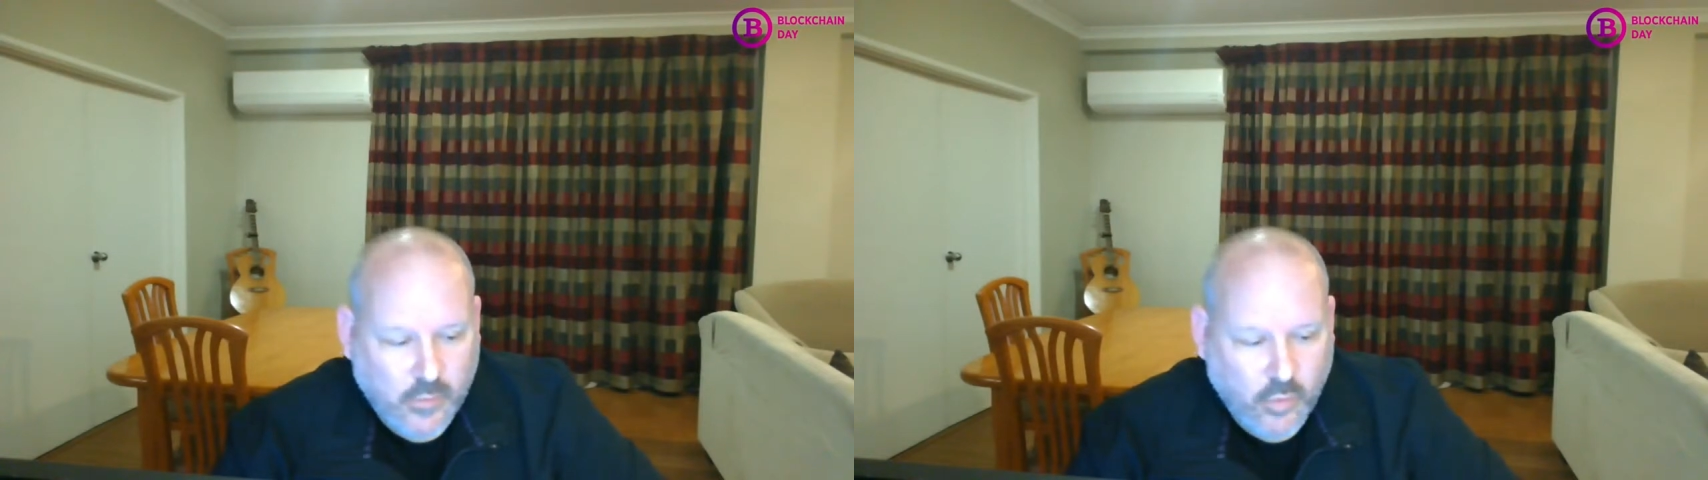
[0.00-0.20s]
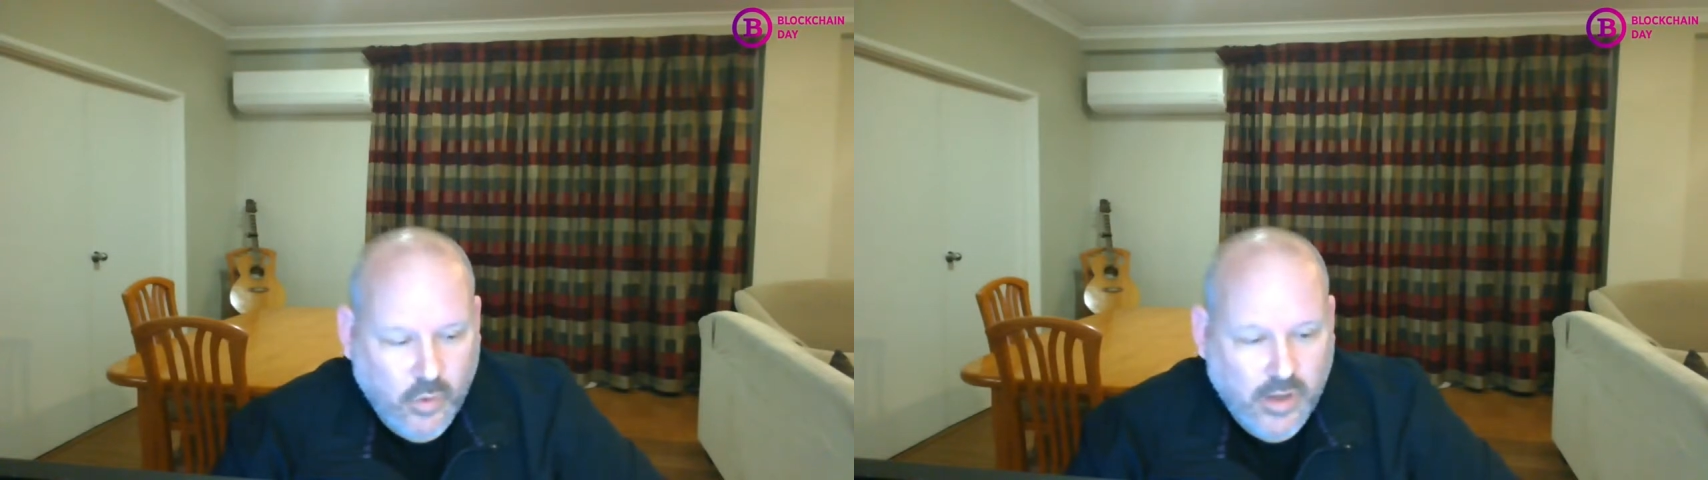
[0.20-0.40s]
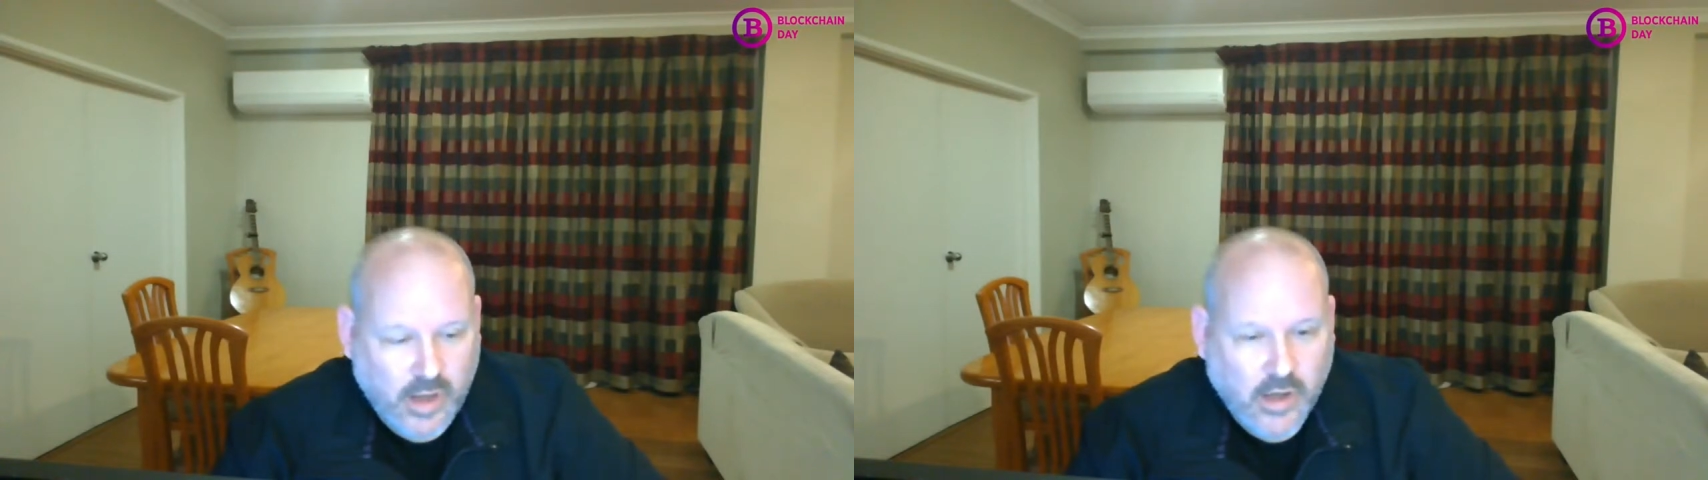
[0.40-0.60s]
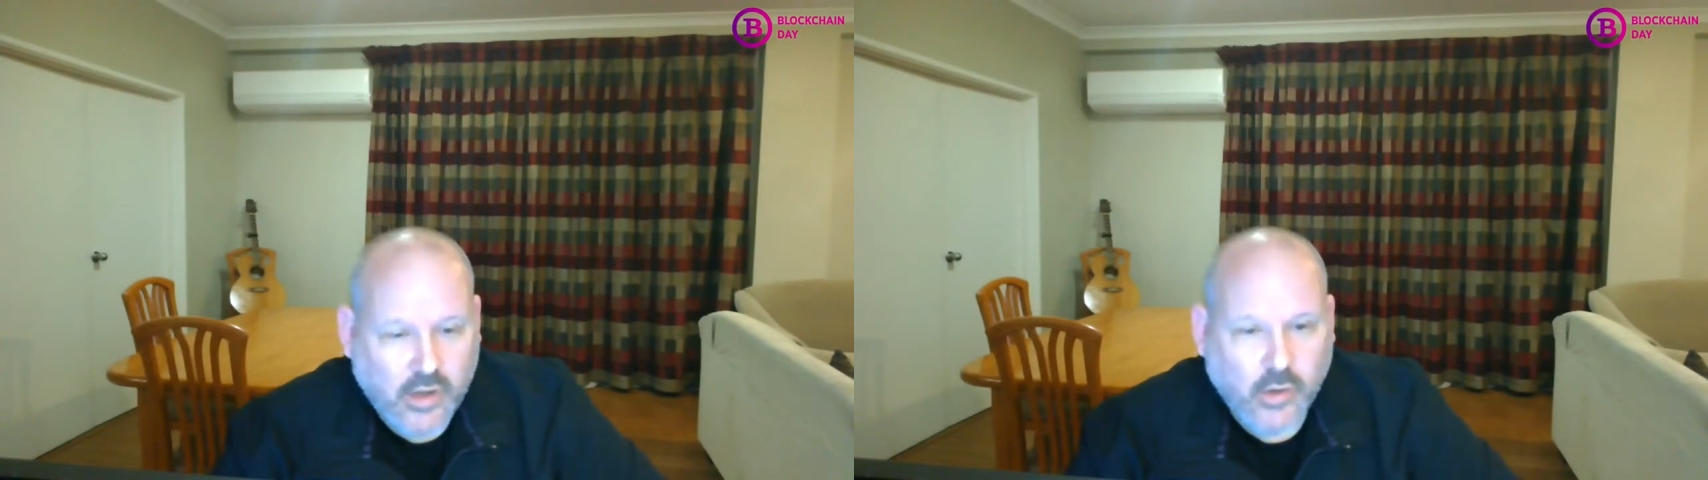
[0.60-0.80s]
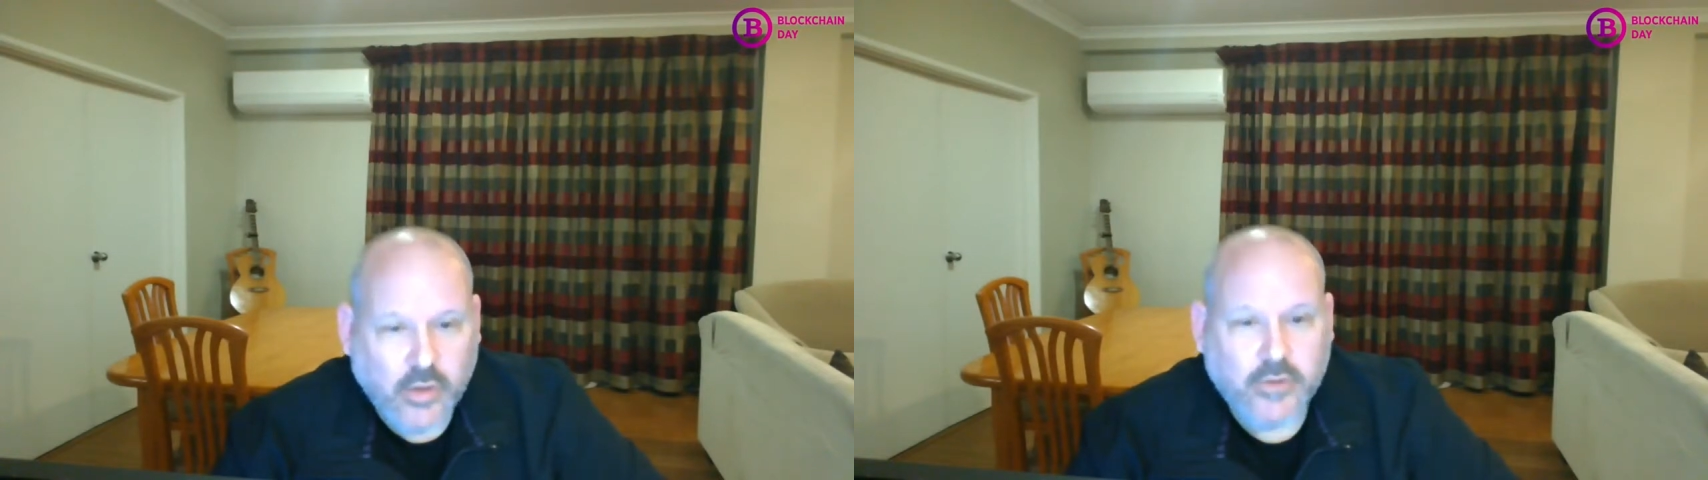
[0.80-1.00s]
we are
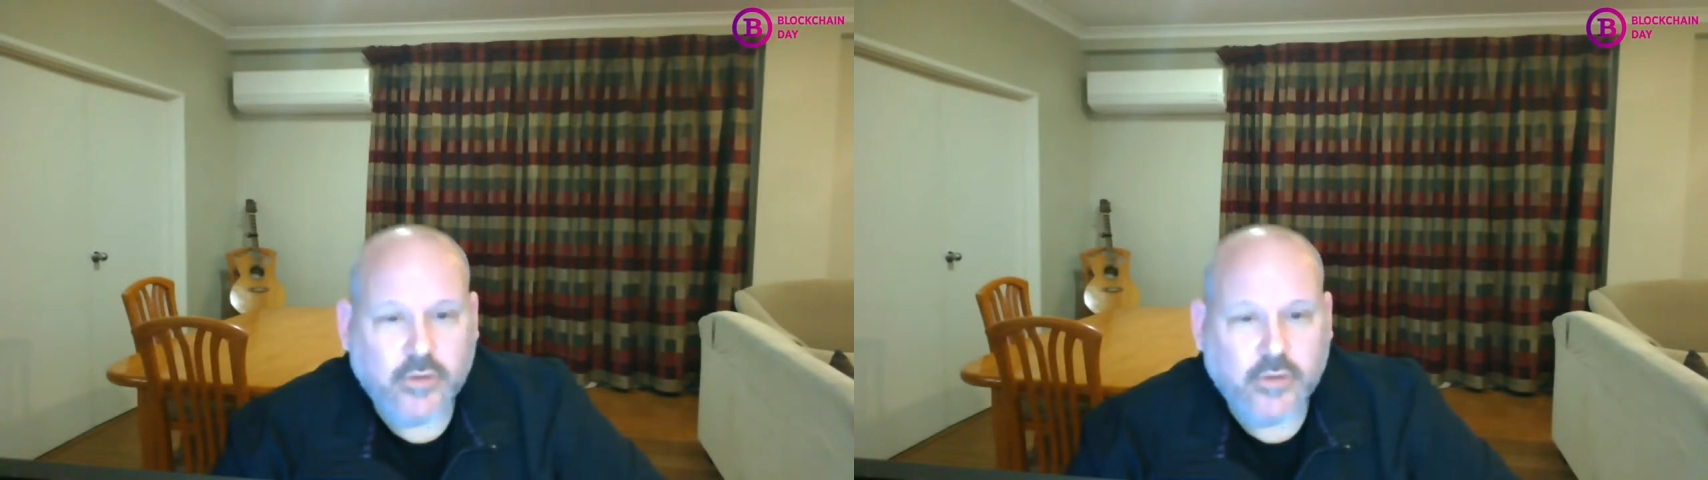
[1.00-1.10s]
going